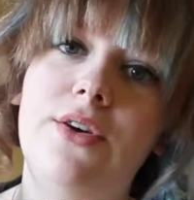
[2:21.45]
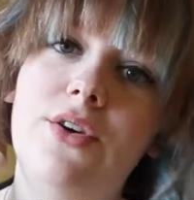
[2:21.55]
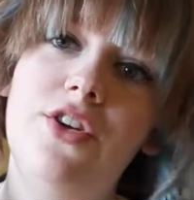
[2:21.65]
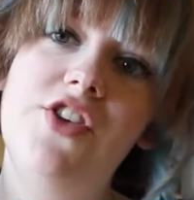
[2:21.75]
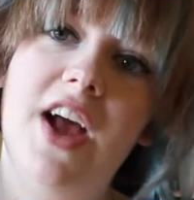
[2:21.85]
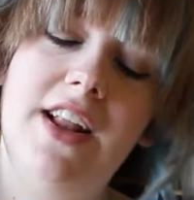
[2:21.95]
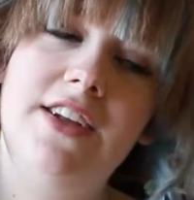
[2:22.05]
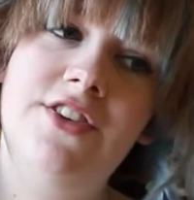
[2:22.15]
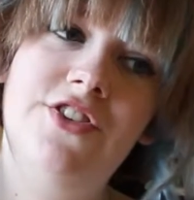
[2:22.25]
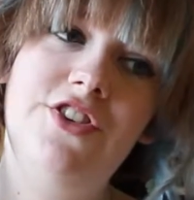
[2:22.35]
Your
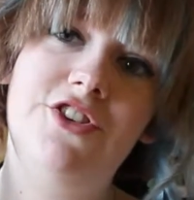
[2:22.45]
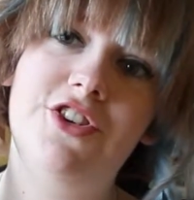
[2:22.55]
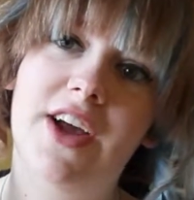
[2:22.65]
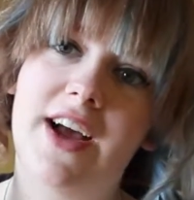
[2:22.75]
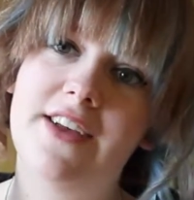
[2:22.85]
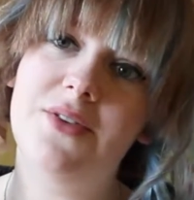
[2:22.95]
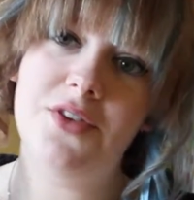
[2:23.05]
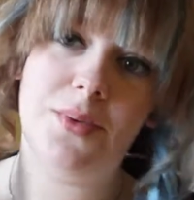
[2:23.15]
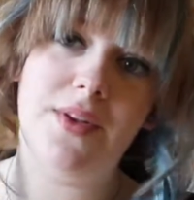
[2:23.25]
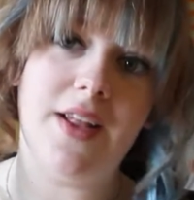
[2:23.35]
challenge is
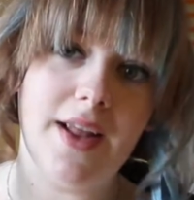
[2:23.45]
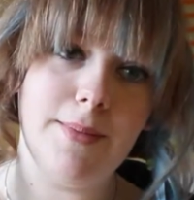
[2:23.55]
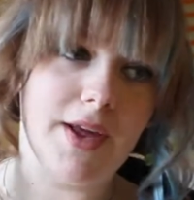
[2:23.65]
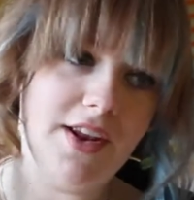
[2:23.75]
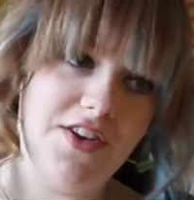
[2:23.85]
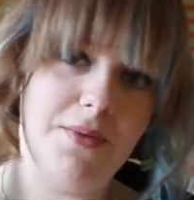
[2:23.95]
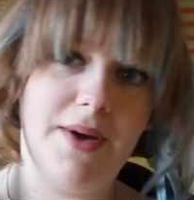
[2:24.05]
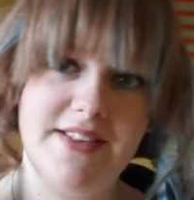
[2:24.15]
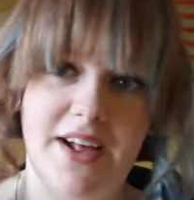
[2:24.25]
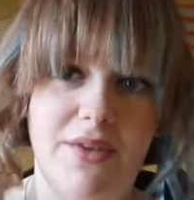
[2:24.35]
also one that I'm gonna do
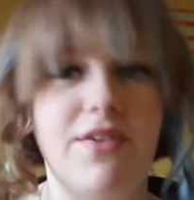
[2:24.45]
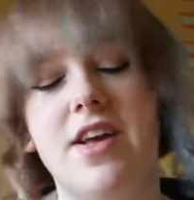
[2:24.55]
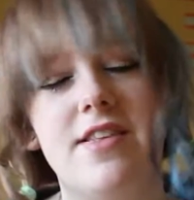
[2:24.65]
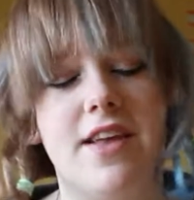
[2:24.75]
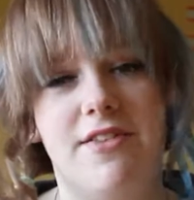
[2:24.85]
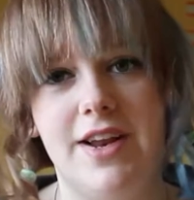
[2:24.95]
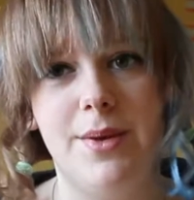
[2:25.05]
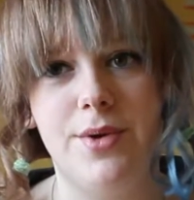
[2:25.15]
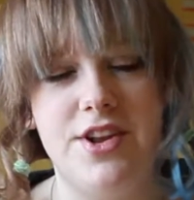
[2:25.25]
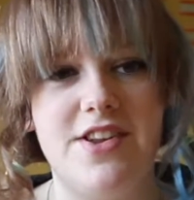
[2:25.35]
myself because I
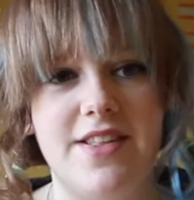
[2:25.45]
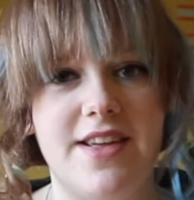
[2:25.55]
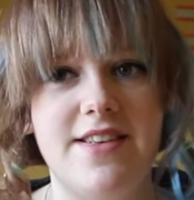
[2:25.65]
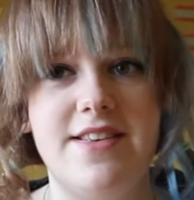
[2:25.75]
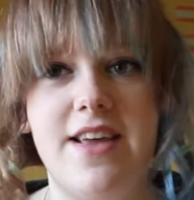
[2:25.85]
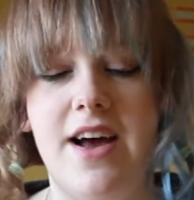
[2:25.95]
really want to do this.